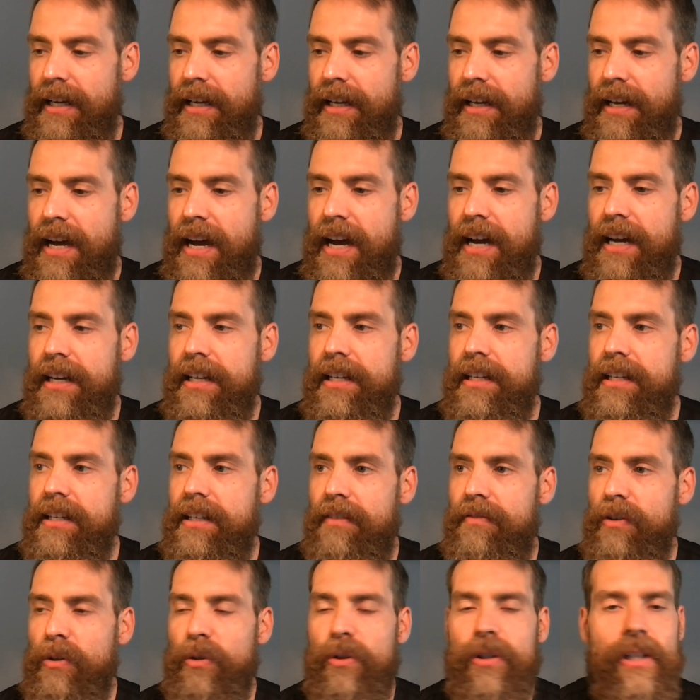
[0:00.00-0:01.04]
I
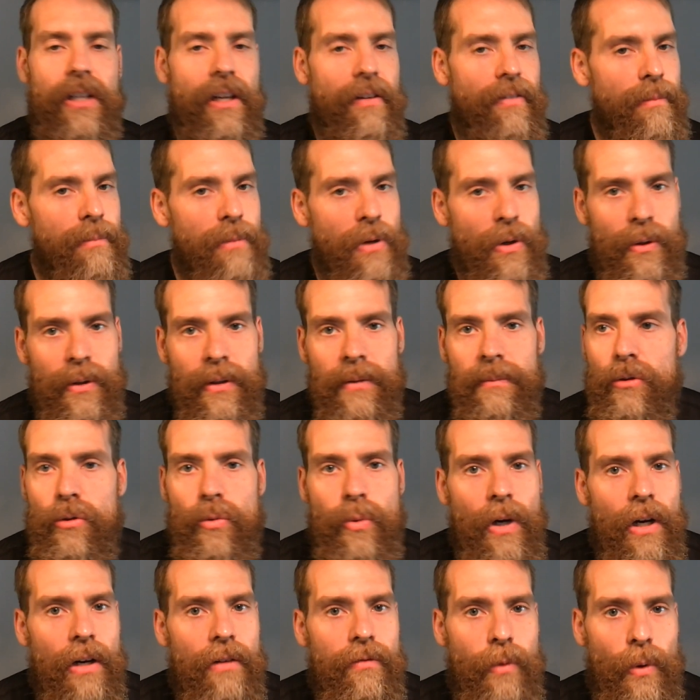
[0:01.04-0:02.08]
feel good if I'm going
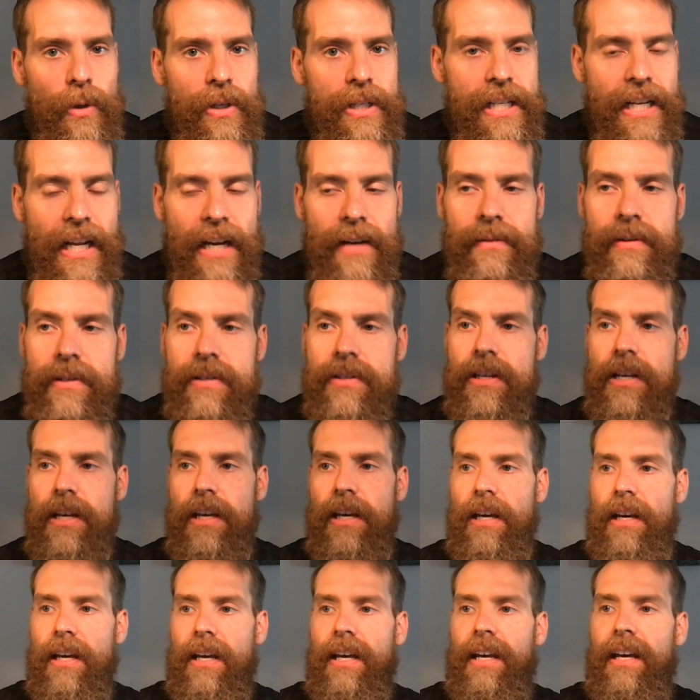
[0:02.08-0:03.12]
12, 14 hours.
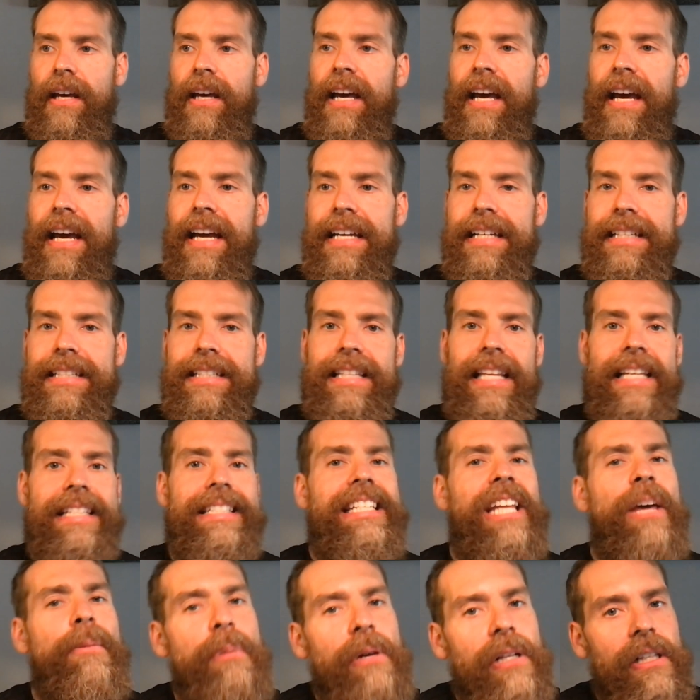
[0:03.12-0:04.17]
And that's
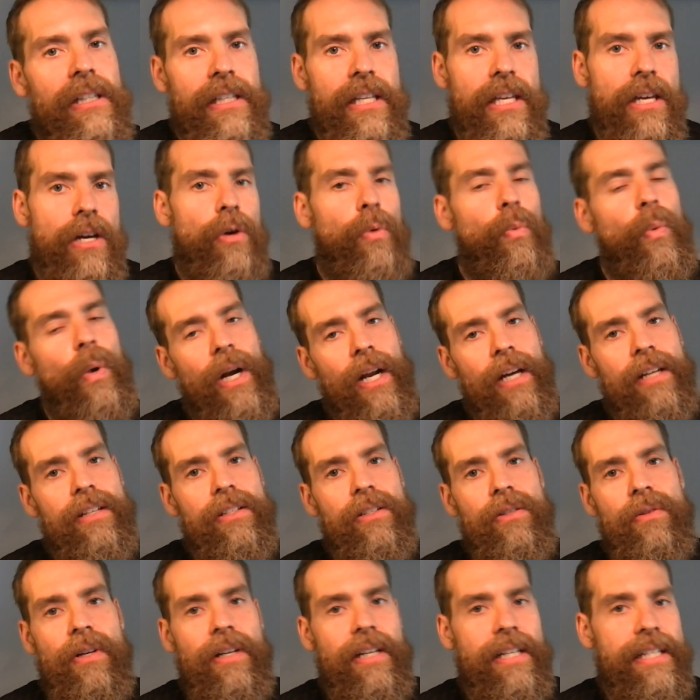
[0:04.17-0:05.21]
typically what I
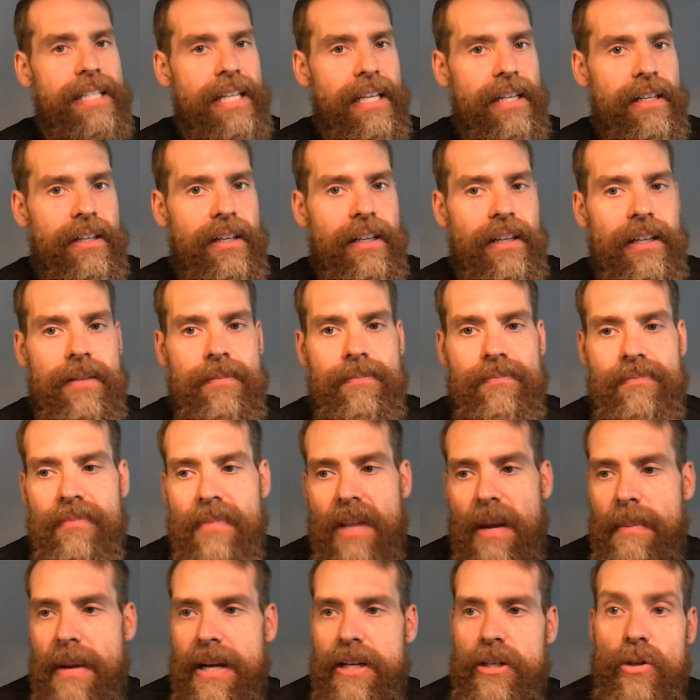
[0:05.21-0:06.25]
do on a day-to-day.
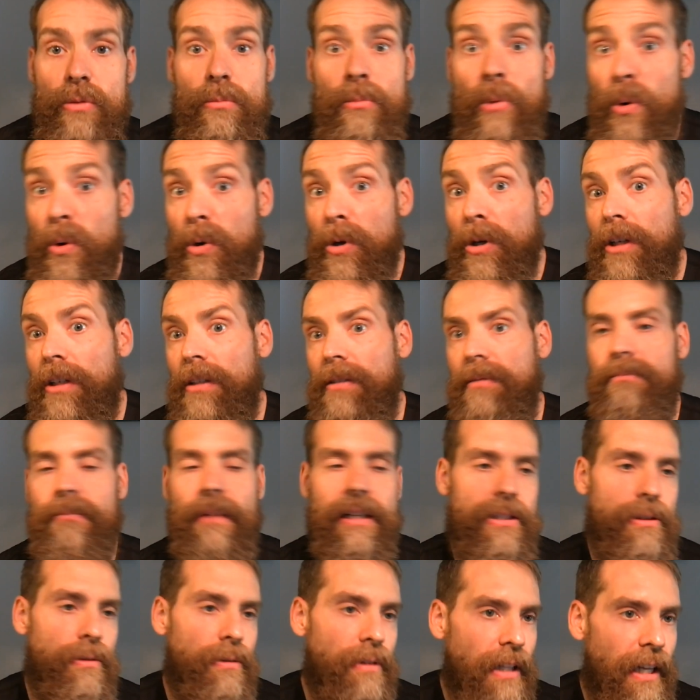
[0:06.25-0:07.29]
I might do more, might
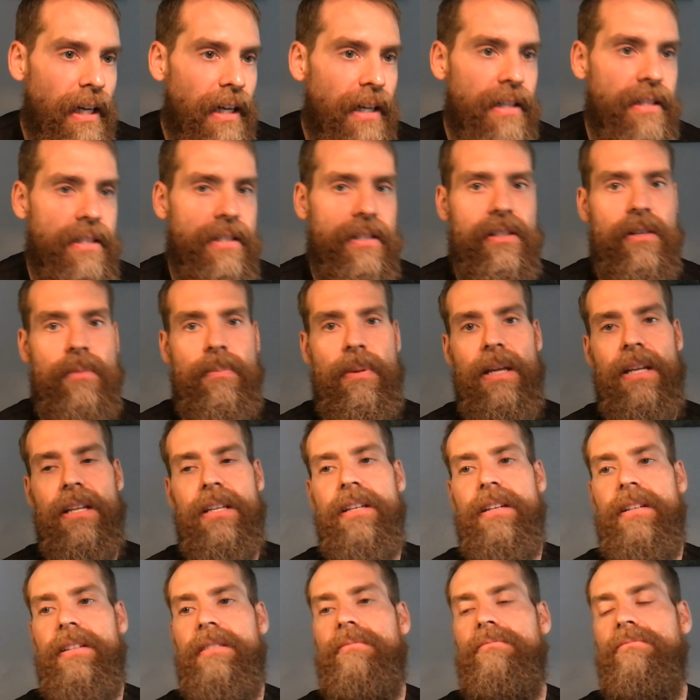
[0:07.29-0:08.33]
do less, depending
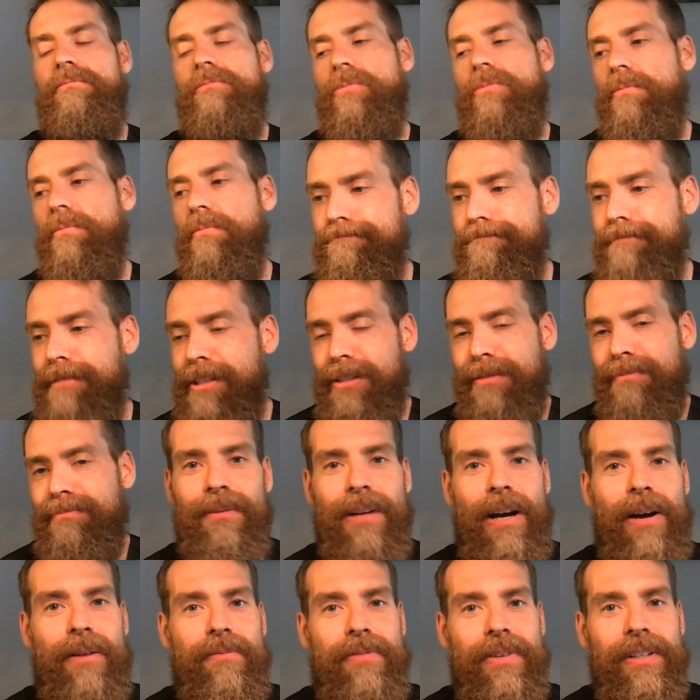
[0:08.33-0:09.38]
on just
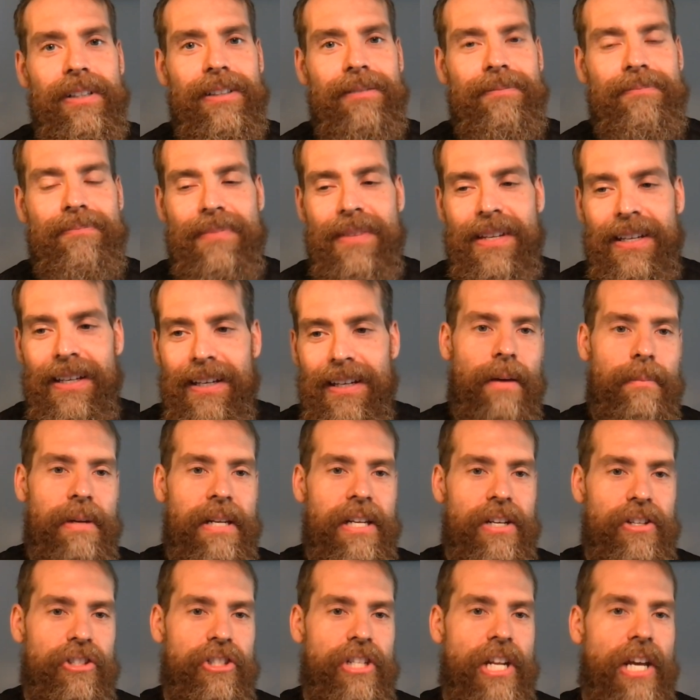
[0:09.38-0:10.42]
how I'm feeling. But
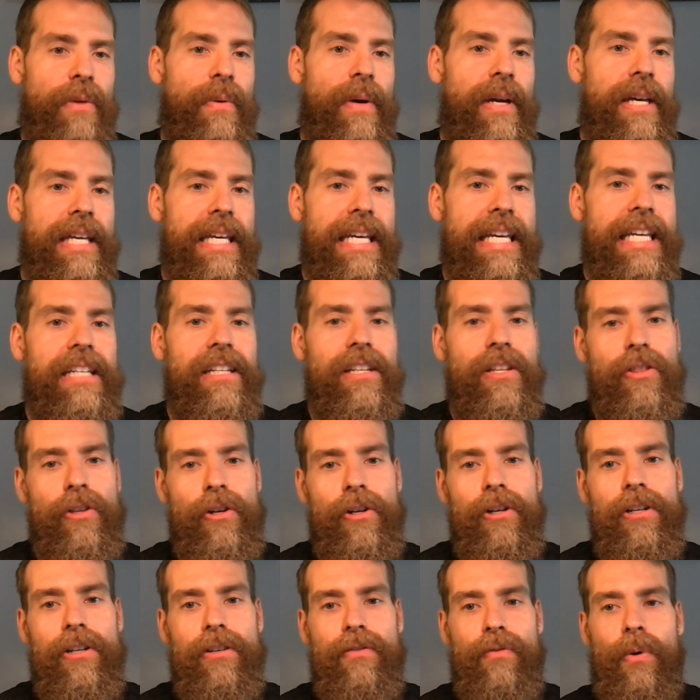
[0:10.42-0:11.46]
here's a takeaway. Eat
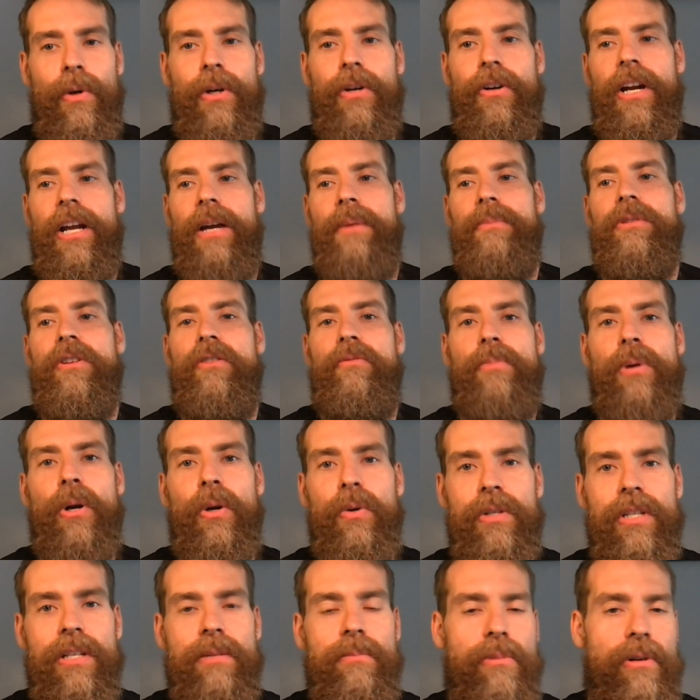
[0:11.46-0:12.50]
30 to 40 grams of
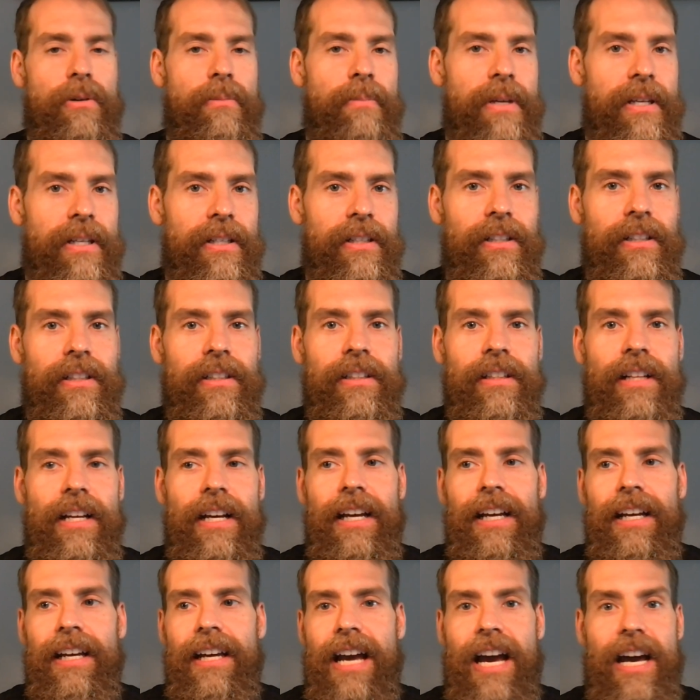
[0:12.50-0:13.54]
protein per meal.
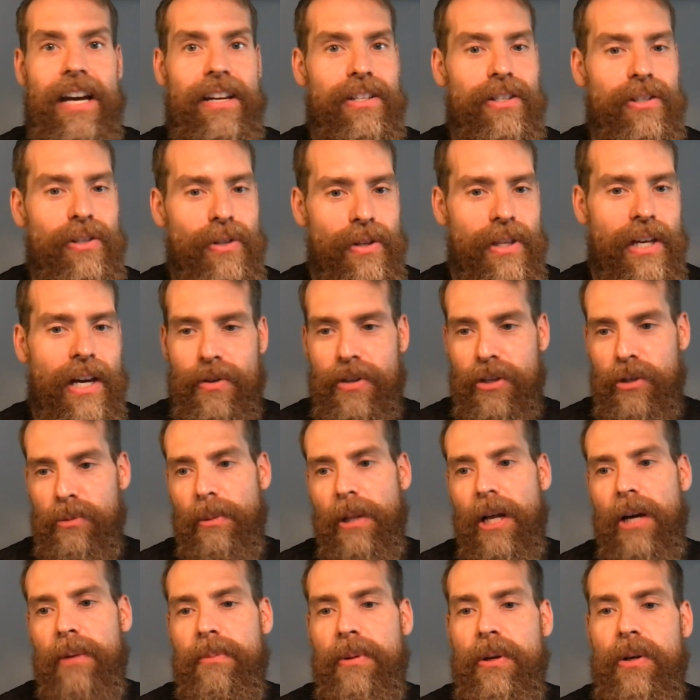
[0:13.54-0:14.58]
How do you do that? This
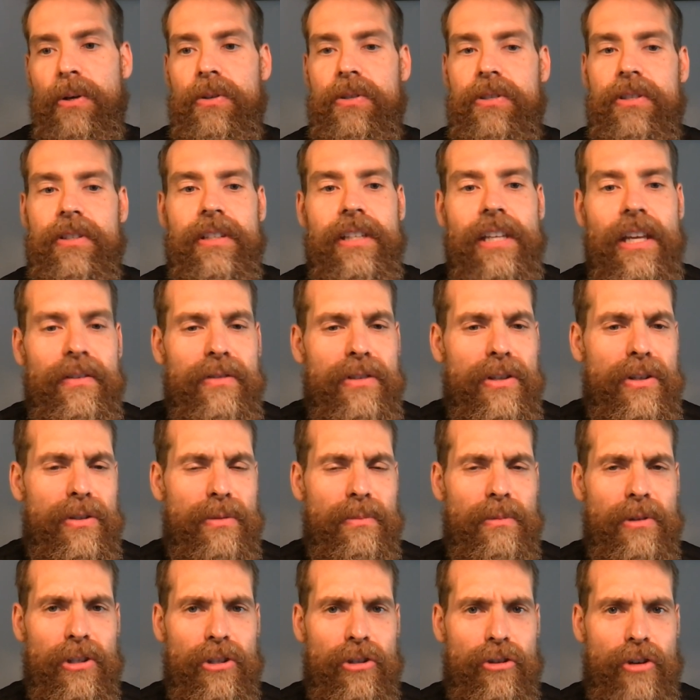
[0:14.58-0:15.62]
blog post gives you some
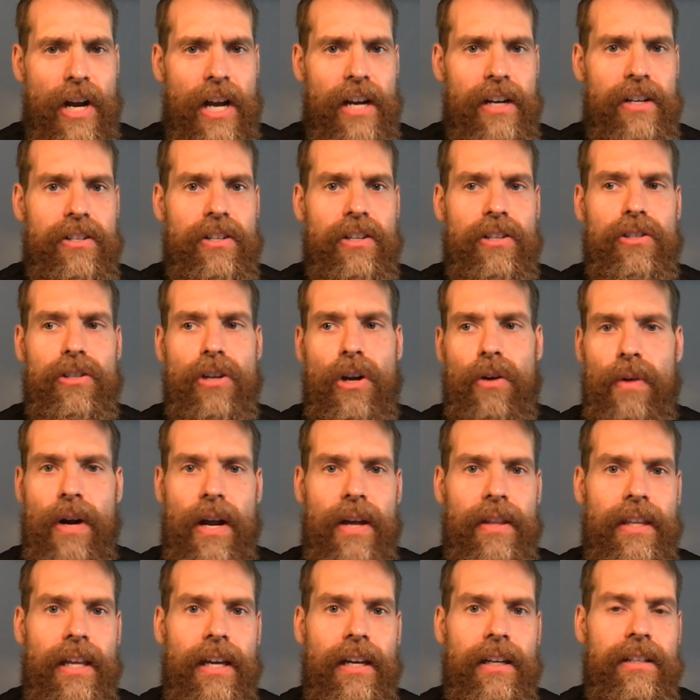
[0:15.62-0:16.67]
good strategies around
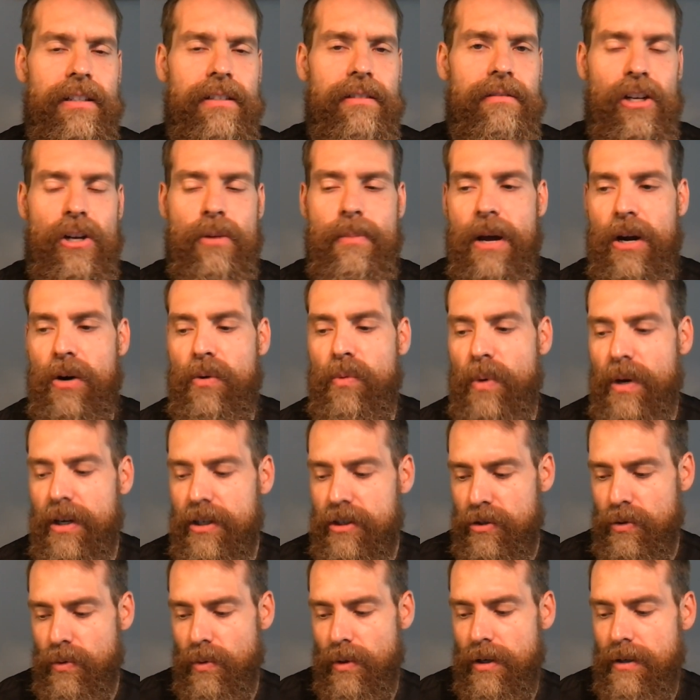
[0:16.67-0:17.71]
that, no matter
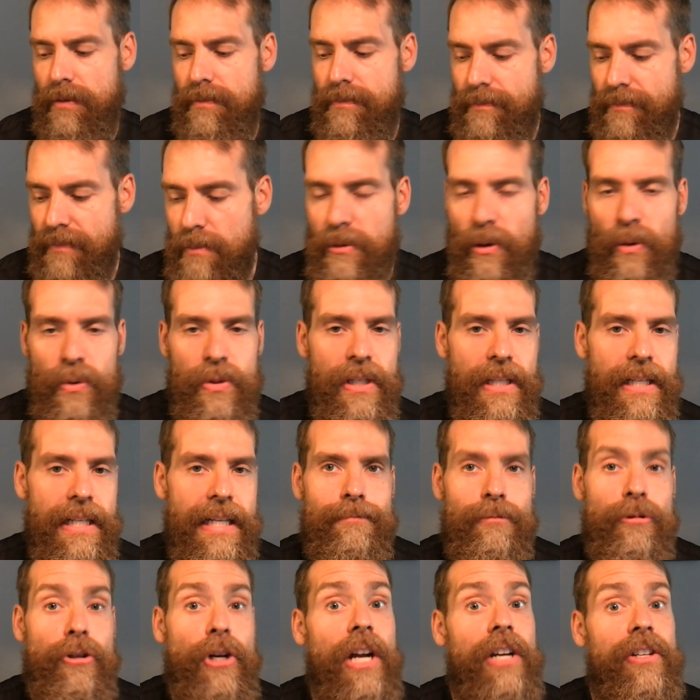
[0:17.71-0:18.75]
what your protein
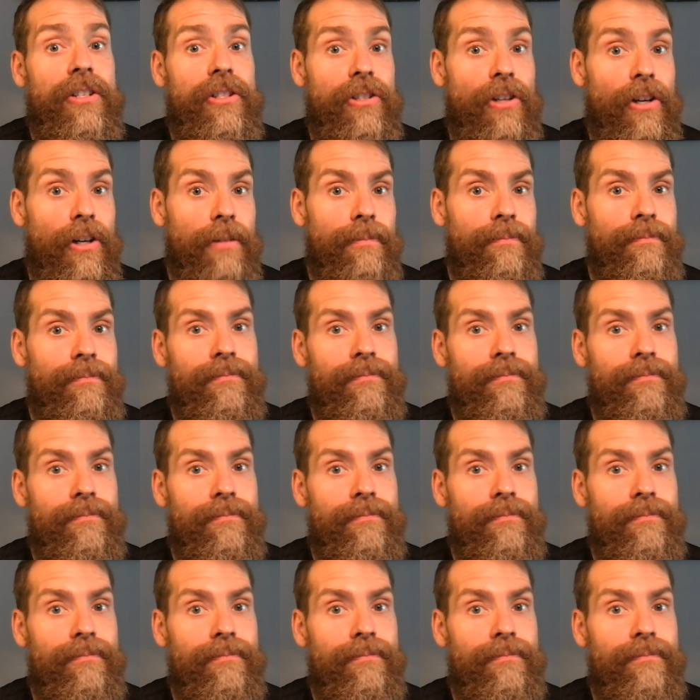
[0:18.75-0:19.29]
strategies are.